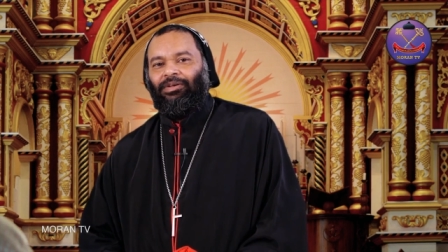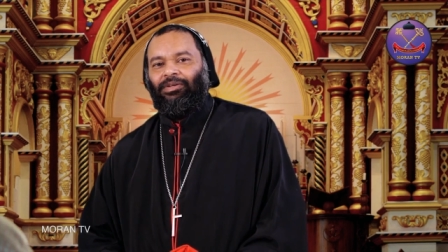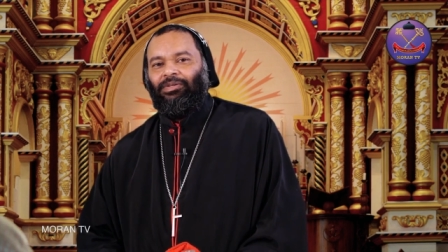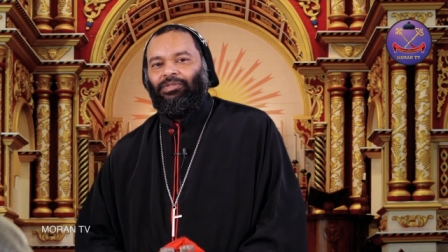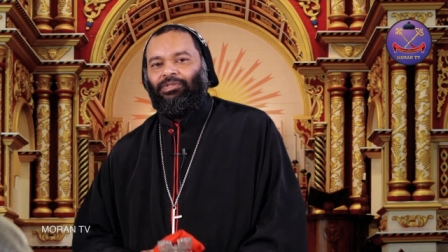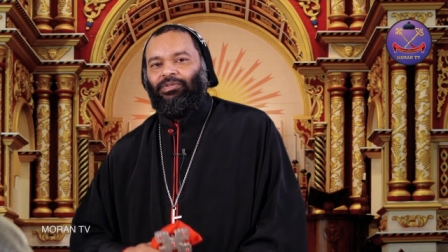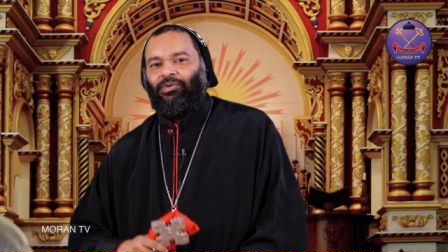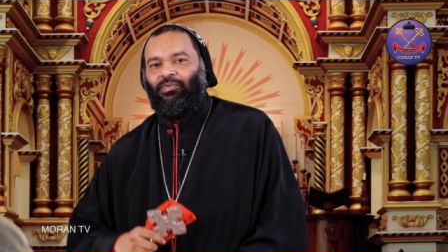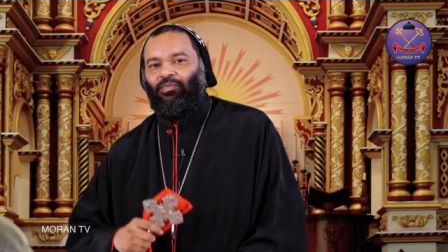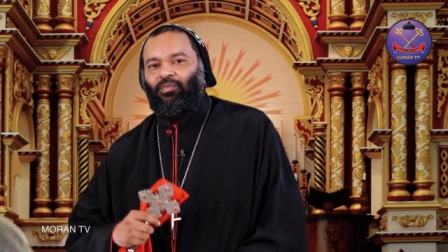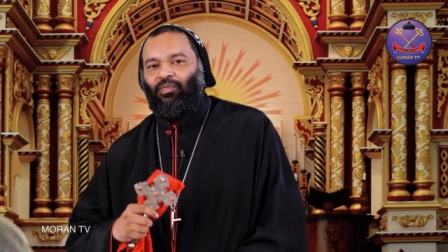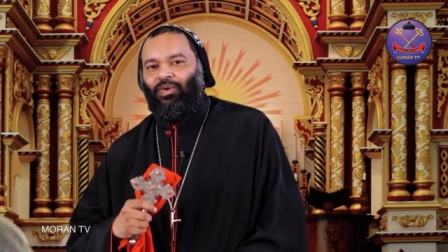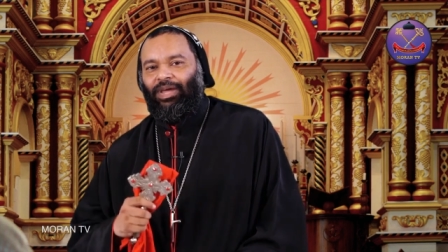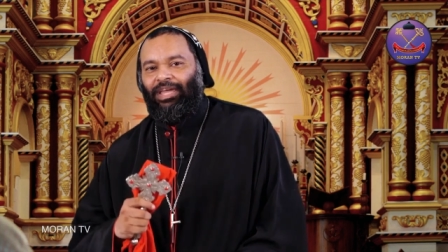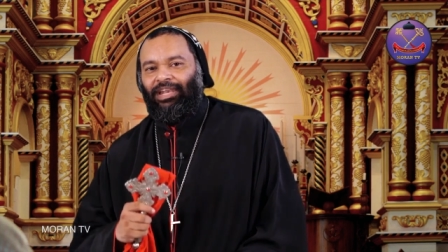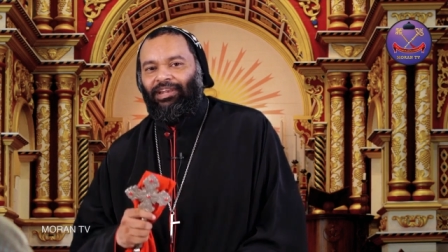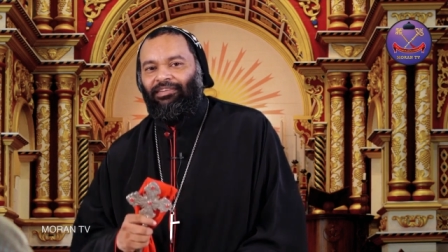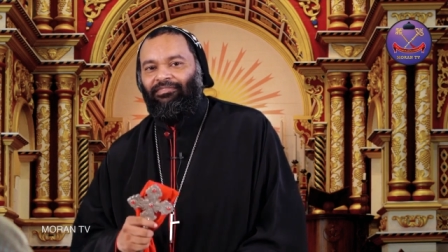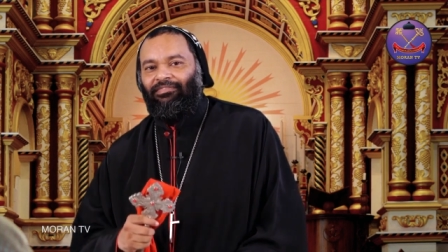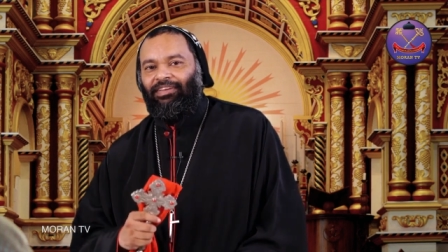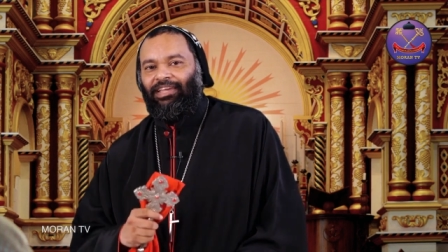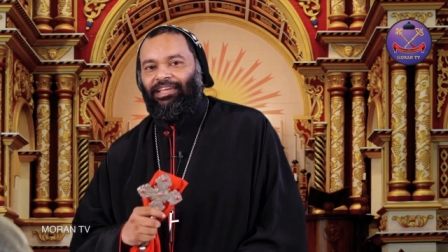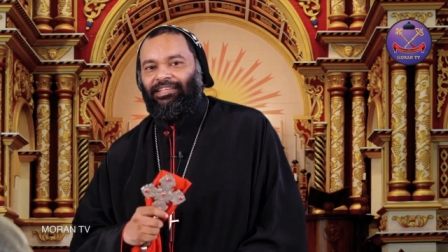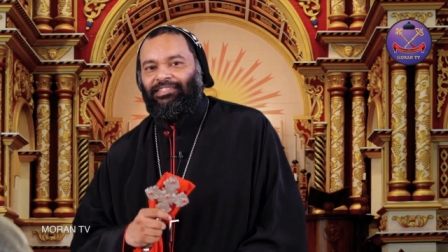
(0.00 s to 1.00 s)
So
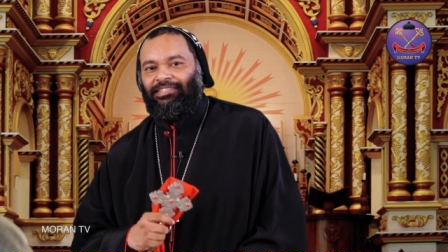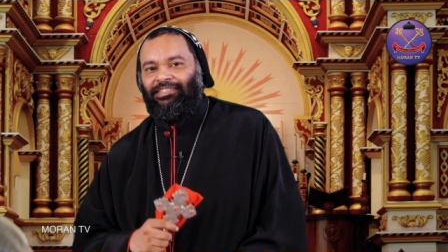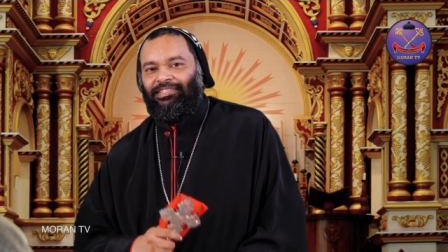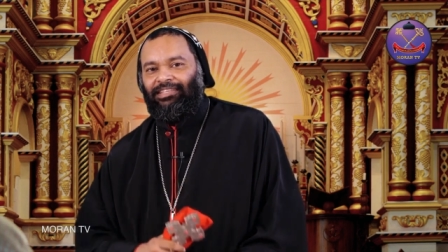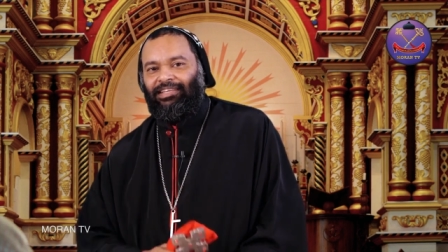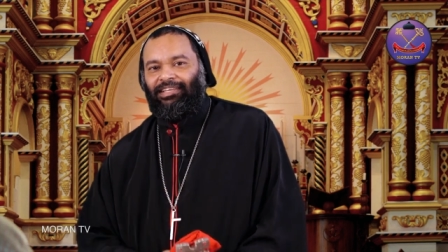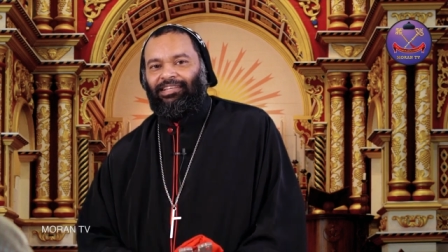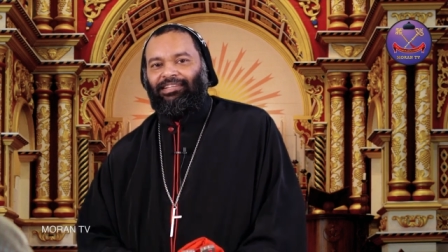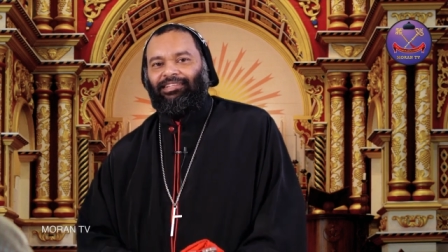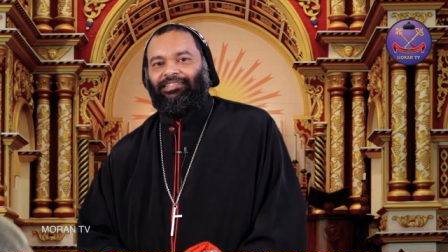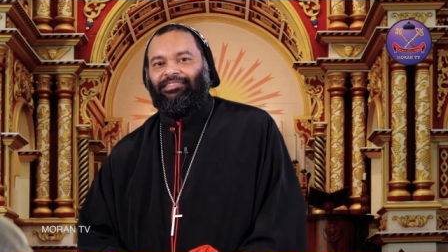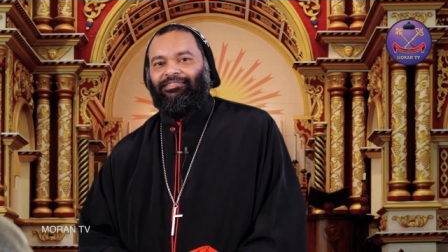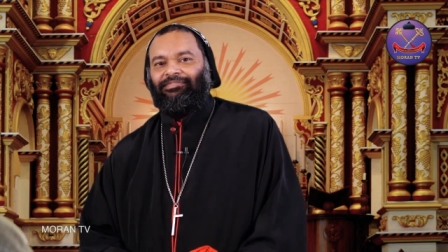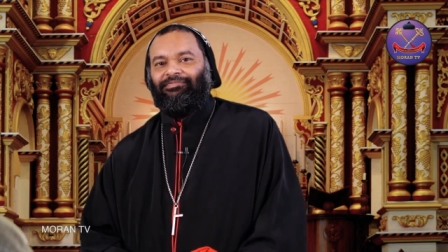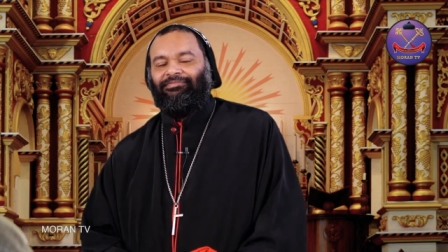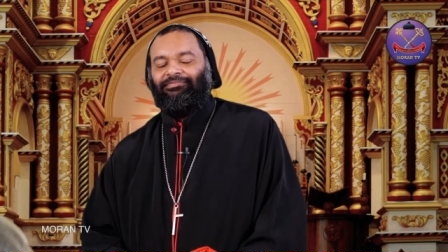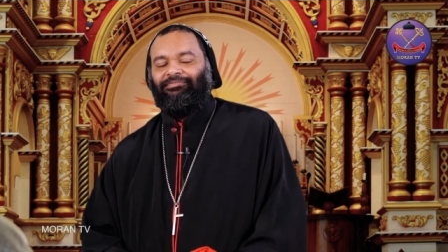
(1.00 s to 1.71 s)
when we sit